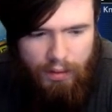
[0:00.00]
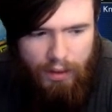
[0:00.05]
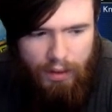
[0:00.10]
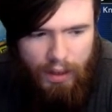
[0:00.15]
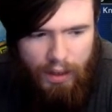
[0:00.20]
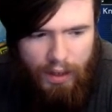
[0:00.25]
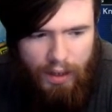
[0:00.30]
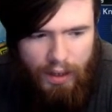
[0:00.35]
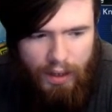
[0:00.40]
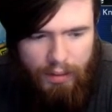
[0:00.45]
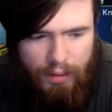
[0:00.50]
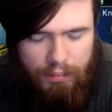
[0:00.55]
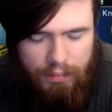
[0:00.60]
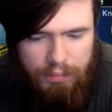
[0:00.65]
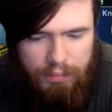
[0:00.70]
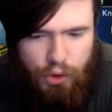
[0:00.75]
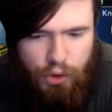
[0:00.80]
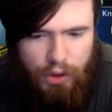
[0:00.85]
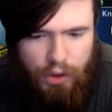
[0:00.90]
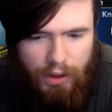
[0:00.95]
Um,
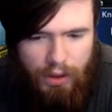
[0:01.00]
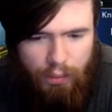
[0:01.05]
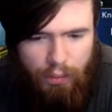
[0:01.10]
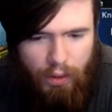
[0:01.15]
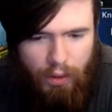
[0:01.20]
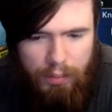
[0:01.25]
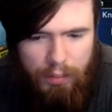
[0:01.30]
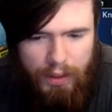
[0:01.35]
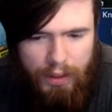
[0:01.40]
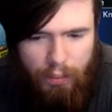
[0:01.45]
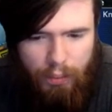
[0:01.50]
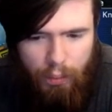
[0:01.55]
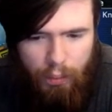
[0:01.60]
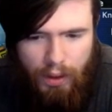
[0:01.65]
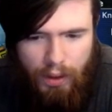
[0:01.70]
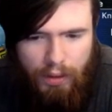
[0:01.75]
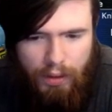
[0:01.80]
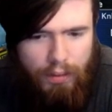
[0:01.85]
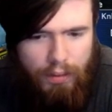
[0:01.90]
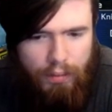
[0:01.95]
sure, we'll make it
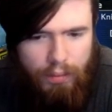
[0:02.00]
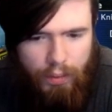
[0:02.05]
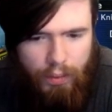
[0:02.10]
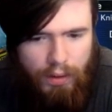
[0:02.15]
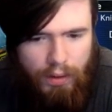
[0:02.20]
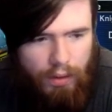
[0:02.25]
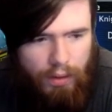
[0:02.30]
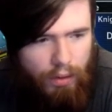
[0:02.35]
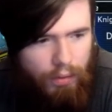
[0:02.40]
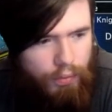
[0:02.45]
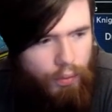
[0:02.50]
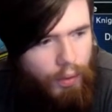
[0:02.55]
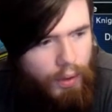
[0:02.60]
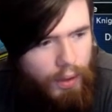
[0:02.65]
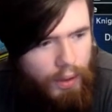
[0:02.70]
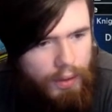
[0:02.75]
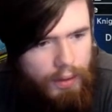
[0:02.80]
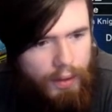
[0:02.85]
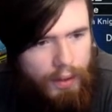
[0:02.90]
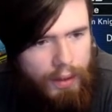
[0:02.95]
work. We'll go for
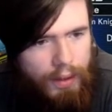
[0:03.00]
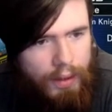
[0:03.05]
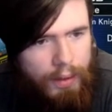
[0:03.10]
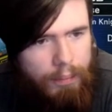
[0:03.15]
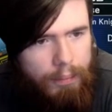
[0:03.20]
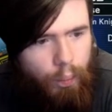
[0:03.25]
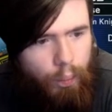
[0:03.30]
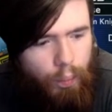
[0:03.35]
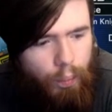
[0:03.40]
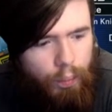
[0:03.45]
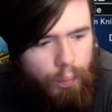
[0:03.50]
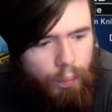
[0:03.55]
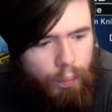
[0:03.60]
it. Um